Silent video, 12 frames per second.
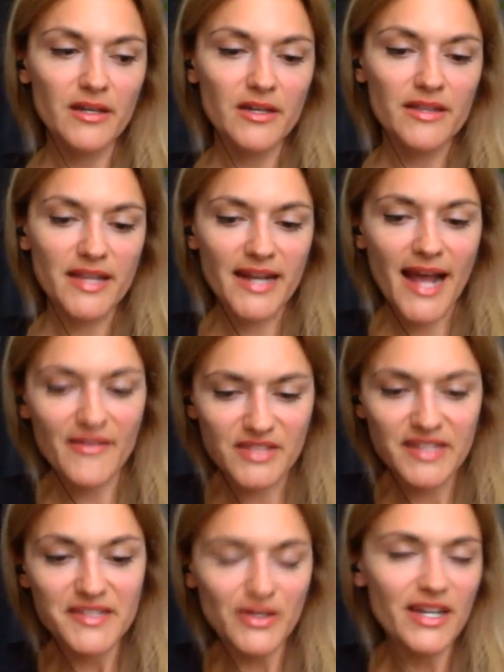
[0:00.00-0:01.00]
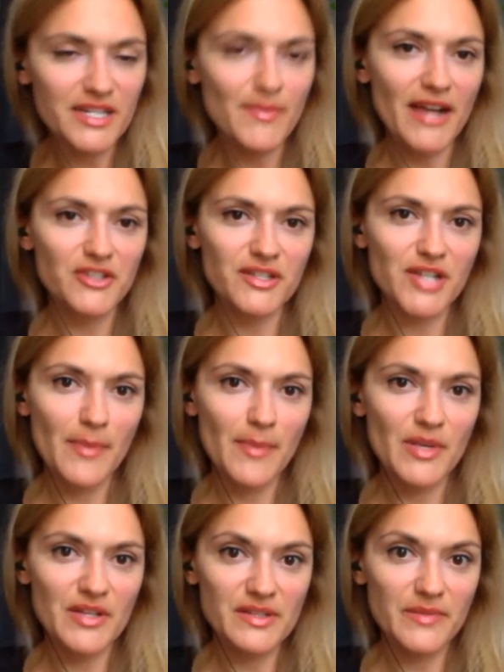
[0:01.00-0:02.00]
they still had to match the
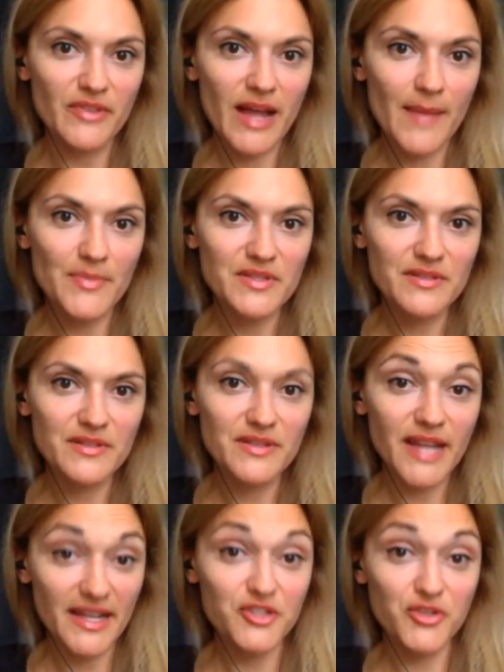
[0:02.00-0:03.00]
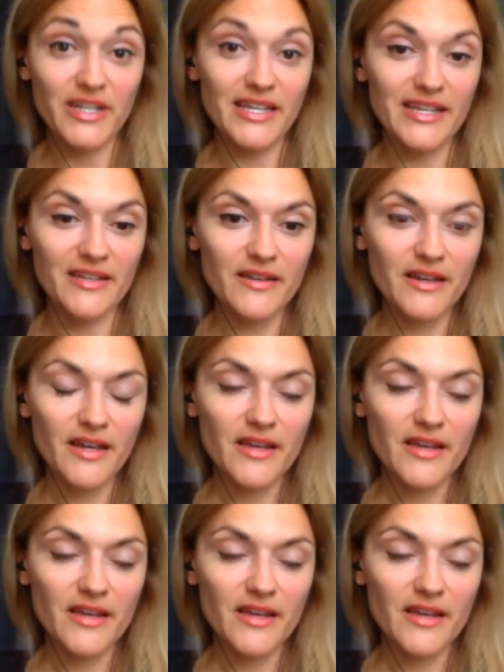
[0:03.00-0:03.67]
Japanese lip flaps. That's tricky.